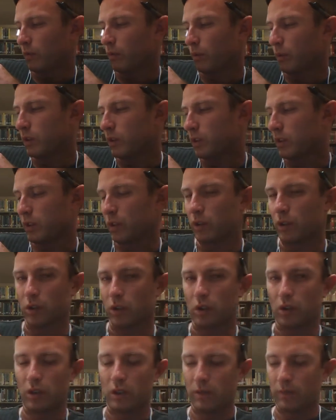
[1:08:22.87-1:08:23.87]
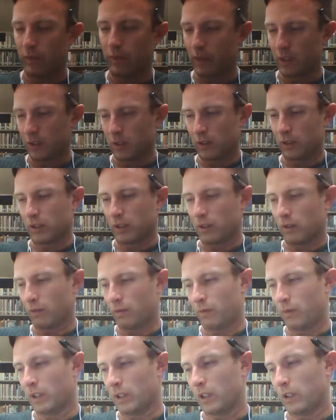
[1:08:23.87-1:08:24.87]
void search. And this is
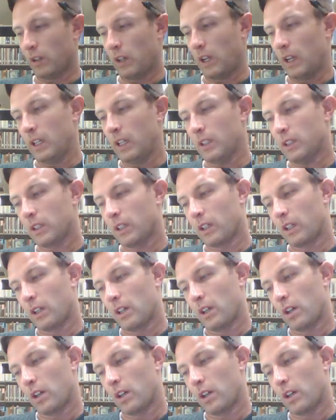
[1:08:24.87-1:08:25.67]
figure 8